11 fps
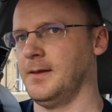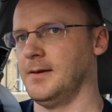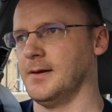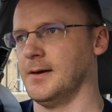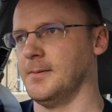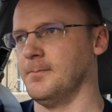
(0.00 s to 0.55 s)

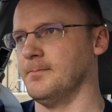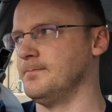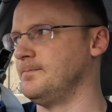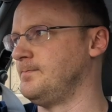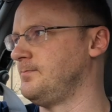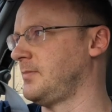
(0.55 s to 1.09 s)
I
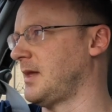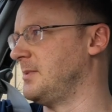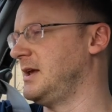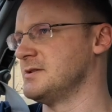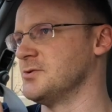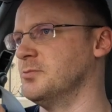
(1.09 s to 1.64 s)
mean,
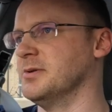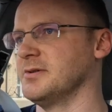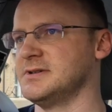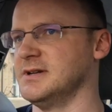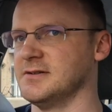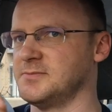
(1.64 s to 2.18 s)
it is all
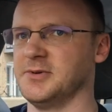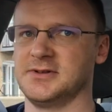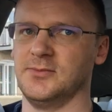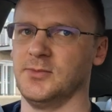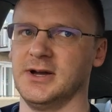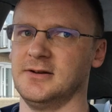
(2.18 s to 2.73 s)
booked in. It's booked
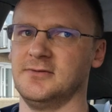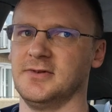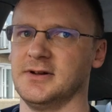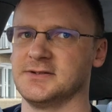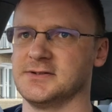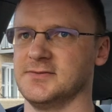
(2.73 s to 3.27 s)
in way in
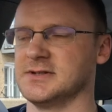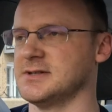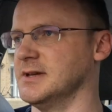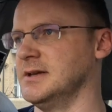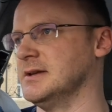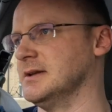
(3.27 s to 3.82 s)
advance,
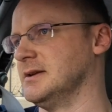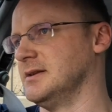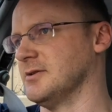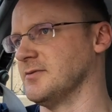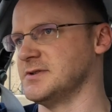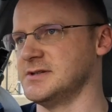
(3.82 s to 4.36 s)
obviously.
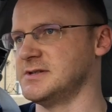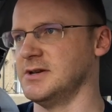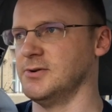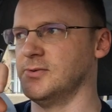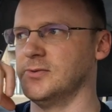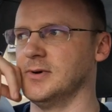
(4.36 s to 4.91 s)
They're obviously
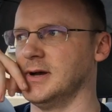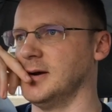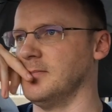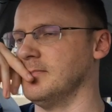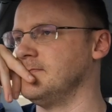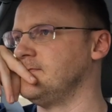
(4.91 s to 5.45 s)
still
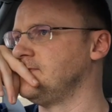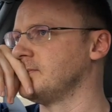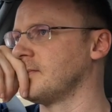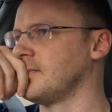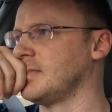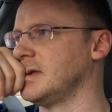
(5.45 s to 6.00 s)

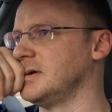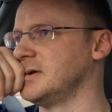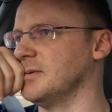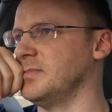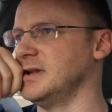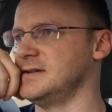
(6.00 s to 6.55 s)

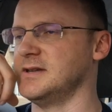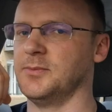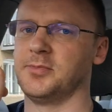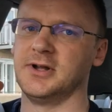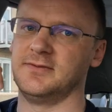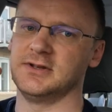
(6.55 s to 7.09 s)
completing the
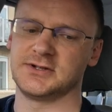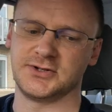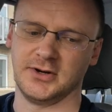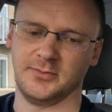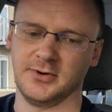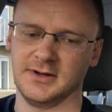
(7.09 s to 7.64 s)
previous
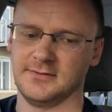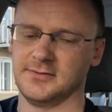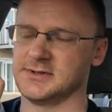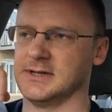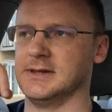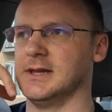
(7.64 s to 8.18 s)
job, whatever
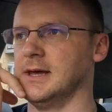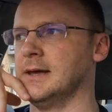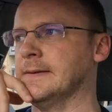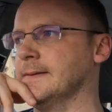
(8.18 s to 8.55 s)
was in there.